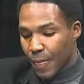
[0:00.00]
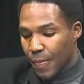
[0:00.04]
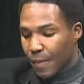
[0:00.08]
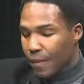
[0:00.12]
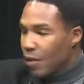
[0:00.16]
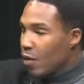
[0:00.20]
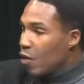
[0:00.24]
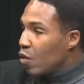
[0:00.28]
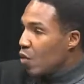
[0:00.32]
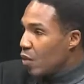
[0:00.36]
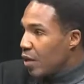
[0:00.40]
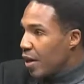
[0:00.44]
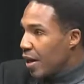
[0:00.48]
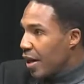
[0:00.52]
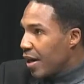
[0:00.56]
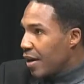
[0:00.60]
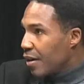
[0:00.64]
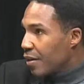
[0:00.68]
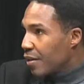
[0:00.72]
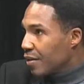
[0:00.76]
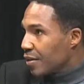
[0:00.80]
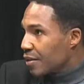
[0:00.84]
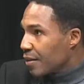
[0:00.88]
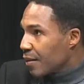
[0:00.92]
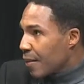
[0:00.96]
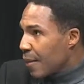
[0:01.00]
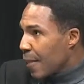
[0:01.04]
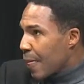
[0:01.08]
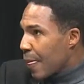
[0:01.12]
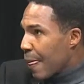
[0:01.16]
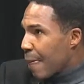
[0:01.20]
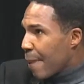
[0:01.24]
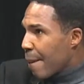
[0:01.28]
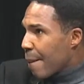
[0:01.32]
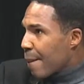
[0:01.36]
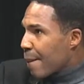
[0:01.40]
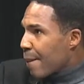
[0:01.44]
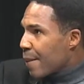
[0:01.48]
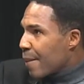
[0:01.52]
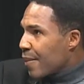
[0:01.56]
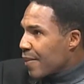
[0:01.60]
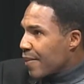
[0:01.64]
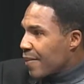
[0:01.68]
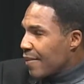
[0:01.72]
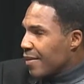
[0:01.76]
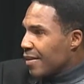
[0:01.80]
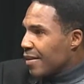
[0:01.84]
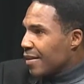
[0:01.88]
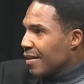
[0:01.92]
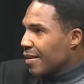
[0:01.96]
Who cares?"
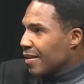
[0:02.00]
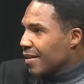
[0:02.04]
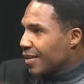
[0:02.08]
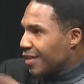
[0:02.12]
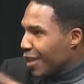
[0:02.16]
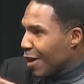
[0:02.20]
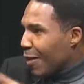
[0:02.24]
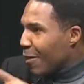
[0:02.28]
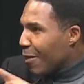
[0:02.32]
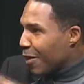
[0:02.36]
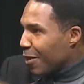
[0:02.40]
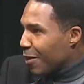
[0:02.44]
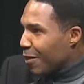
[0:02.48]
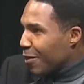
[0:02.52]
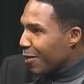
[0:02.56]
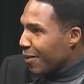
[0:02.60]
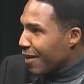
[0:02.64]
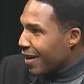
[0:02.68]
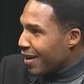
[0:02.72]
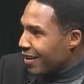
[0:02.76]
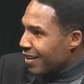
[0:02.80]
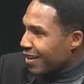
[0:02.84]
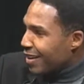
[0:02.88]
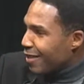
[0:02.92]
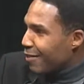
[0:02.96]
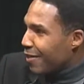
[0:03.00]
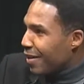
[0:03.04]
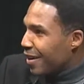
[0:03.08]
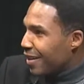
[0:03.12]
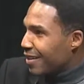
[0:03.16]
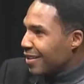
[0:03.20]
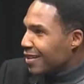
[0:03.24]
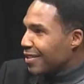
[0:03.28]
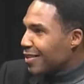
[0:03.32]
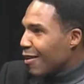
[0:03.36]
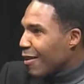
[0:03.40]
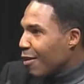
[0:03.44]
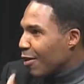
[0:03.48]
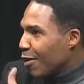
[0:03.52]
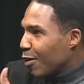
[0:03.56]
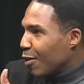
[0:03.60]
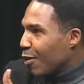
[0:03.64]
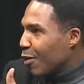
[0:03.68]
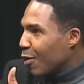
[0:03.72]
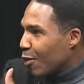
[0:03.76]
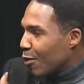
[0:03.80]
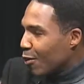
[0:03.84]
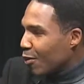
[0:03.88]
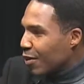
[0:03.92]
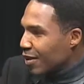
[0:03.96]
Tell me a little bit about this article
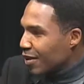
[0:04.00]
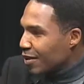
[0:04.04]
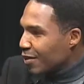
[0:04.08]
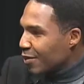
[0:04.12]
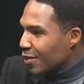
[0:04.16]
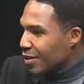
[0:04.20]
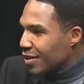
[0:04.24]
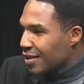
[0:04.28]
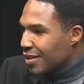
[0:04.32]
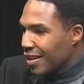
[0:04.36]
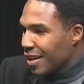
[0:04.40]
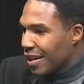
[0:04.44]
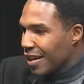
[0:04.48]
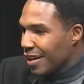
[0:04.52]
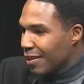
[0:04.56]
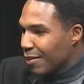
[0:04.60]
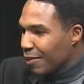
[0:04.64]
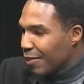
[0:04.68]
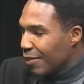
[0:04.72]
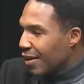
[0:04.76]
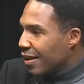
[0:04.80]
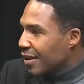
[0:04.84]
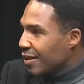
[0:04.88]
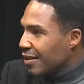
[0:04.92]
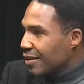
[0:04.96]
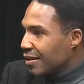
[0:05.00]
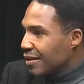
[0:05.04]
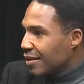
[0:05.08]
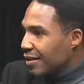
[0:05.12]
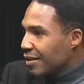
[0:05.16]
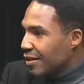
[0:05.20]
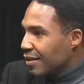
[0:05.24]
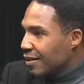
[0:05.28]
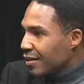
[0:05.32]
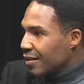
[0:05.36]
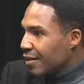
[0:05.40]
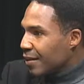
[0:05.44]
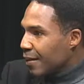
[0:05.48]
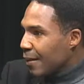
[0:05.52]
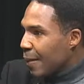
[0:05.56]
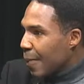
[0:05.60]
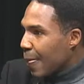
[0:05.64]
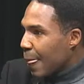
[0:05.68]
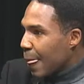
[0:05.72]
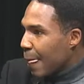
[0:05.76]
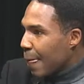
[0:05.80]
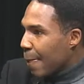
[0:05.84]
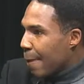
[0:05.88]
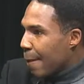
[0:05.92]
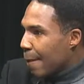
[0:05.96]
and what's taking place here
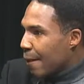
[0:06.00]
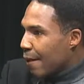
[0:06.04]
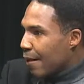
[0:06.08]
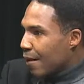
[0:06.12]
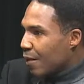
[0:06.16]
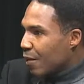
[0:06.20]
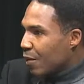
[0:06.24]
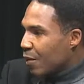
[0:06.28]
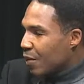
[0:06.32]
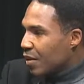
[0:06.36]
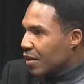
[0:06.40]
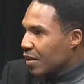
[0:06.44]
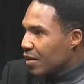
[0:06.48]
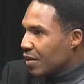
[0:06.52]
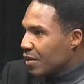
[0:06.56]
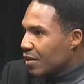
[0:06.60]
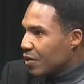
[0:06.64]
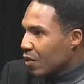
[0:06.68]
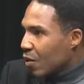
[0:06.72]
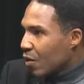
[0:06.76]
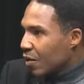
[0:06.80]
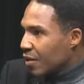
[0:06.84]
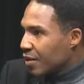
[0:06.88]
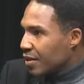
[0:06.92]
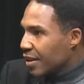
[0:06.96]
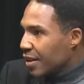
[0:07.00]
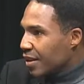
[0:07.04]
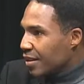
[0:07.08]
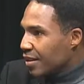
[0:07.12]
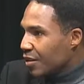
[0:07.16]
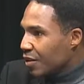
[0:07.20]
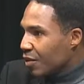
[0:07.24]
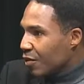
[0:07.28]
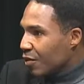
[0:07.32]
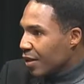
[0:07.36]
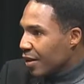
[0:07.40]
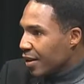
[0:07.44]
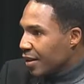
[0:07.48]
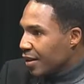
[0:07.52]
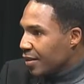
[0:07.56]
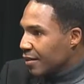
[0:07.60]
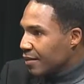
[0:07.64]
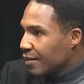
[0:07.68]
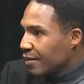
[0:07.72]
with this organization you're running.